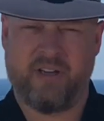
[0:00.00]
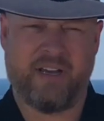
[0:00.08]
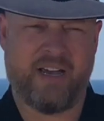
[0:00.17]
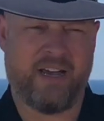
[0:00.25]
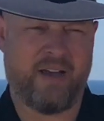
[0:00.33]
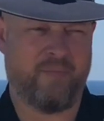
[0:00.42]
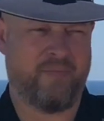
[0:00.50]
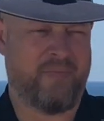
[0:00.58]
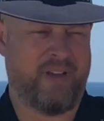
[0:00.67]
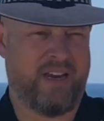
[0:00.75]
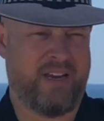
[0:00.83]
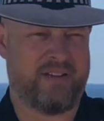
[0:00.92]

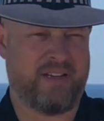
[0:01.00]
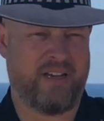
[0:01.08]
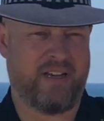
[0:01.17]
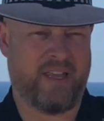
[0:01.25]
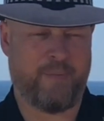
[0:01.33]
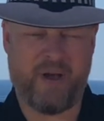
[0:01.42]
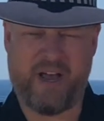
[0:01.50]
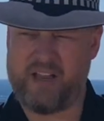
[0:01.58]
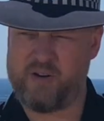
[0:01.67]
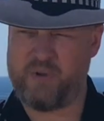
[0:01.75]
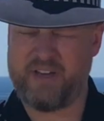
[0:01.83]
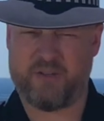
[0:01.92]
and they
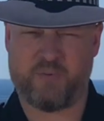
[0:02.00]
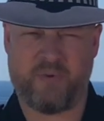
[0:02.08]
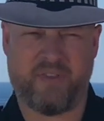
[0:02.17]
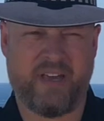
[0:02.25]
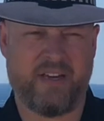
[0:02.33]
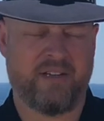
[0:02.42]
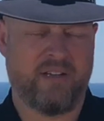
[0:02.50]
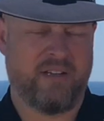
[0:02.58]
partner with us with that,